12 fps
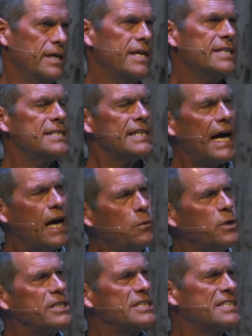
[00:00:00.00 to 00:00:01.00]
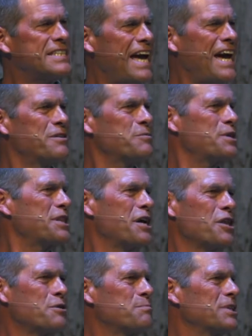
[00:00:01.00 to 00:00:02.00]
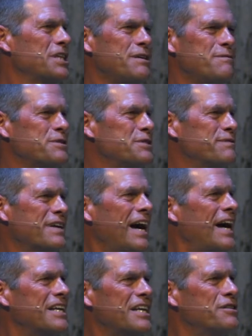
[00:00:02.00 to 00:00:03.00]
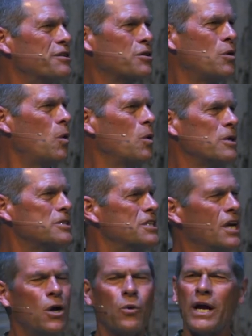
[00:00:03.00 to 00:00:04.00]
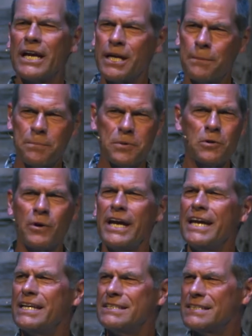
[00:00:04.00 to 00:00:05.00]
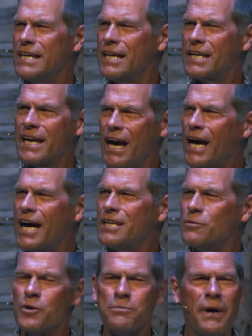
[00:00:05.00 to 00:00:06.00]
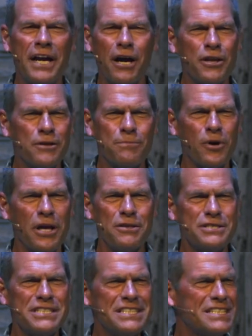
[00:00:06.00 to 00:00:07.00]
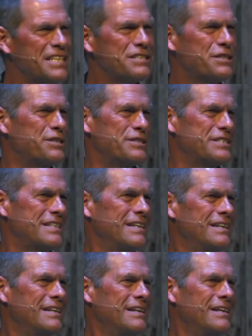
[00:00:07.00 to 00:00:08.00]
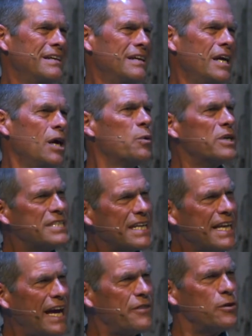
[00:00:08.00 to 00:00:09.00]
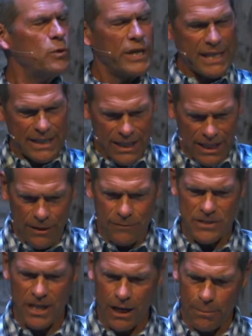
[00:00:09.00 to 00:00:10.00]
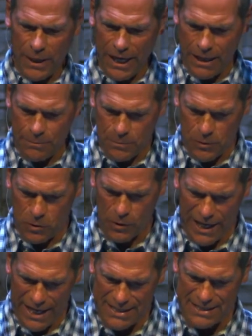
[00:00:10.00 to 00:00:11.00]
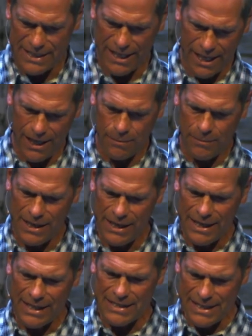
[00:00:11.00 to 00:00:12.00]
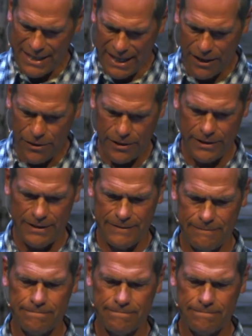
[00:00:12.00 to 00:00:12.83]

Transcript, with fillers: He says, "I want to stand with the other believers of God in the courts where I can praise God with my other brothers and sisters," where together we can lift up and praise him together.